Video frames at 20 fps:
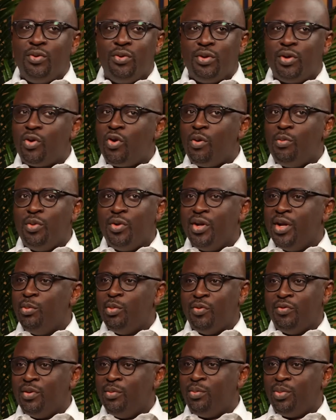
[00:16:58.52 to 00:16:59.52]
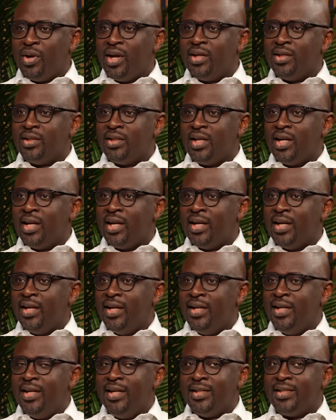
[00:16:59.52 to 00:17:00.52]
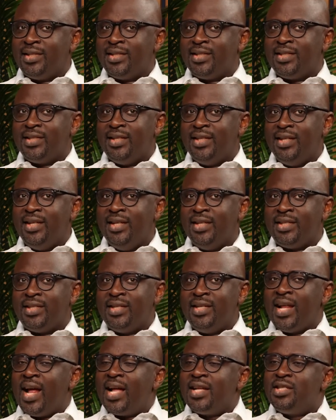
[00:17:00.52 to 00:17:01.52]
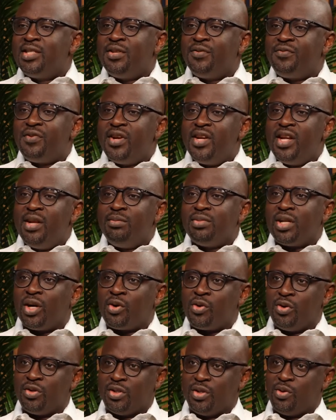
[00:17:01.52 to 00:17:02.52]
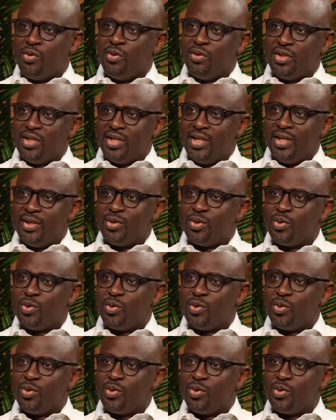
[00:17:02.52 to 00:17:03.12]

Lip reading: know the common name of the plant. Okay. It has different names across the continent.